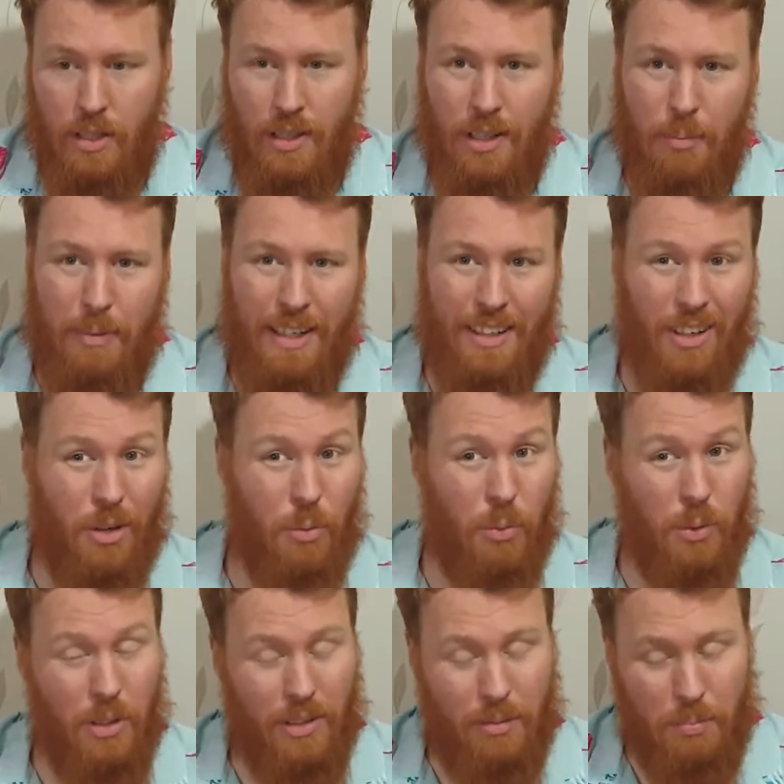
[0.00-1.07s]
Oh man, I
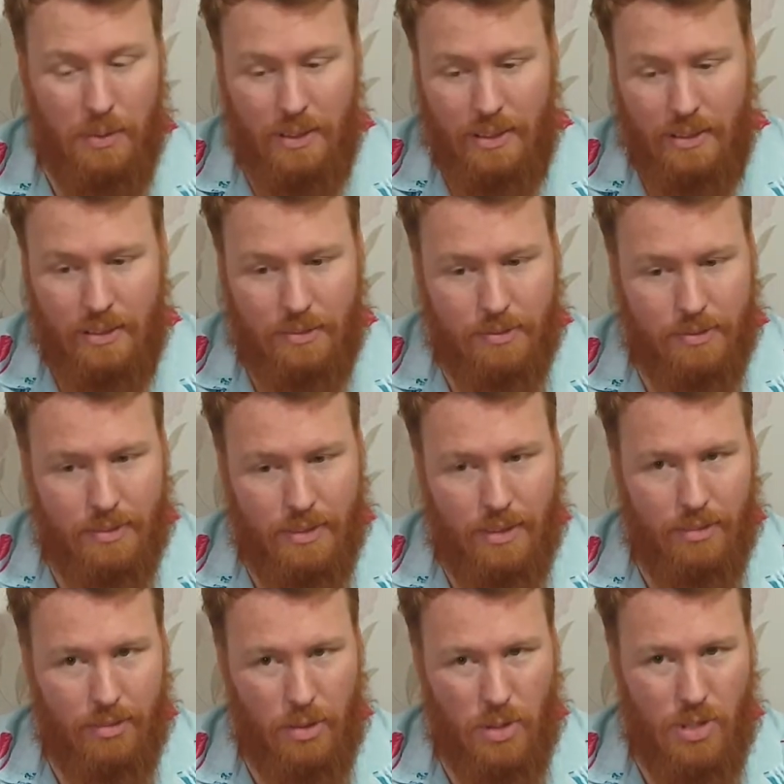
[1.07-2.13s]
would, but
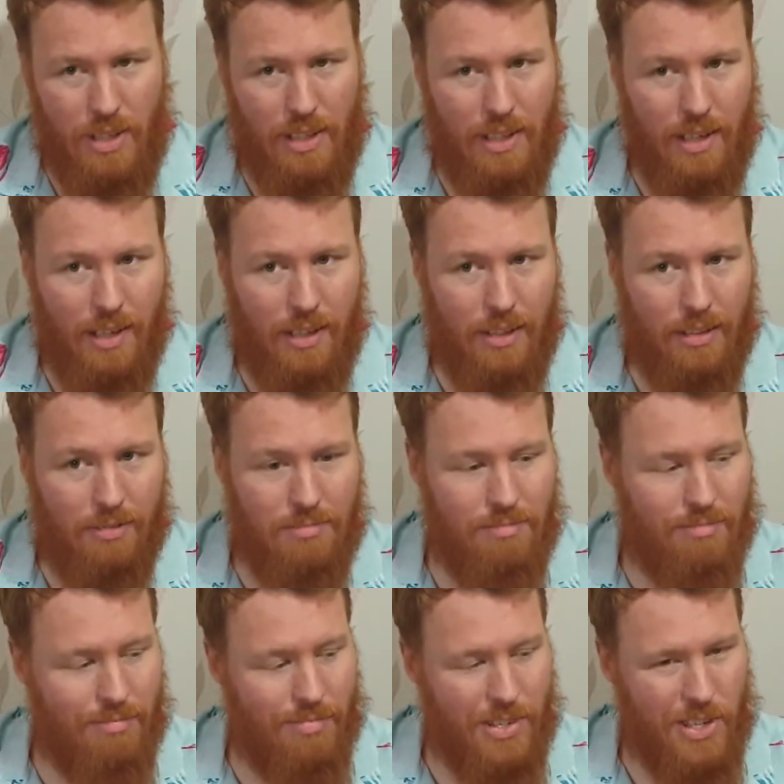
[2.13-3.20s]
unfortunately,
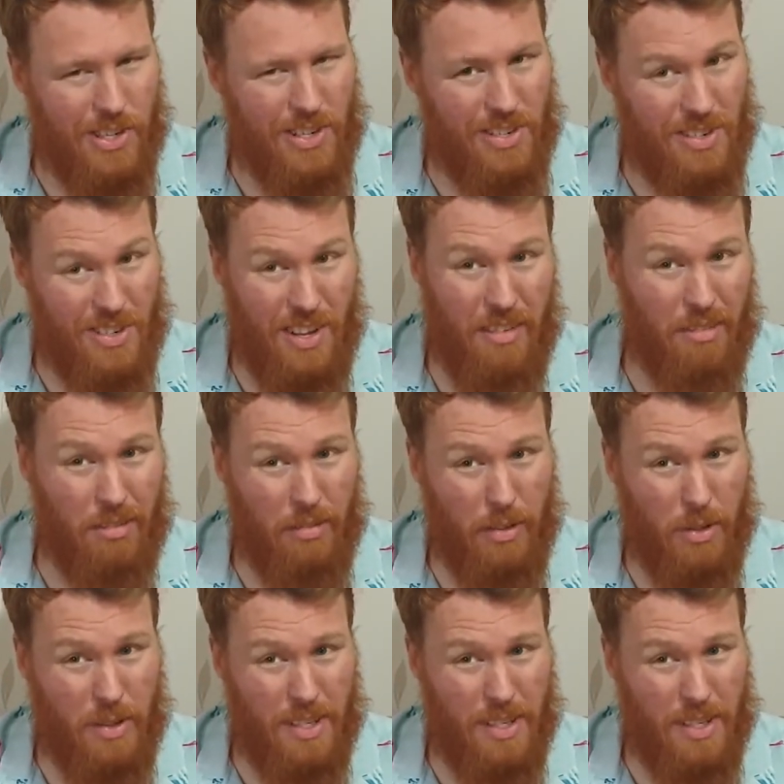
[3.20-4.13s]
magicians never reveal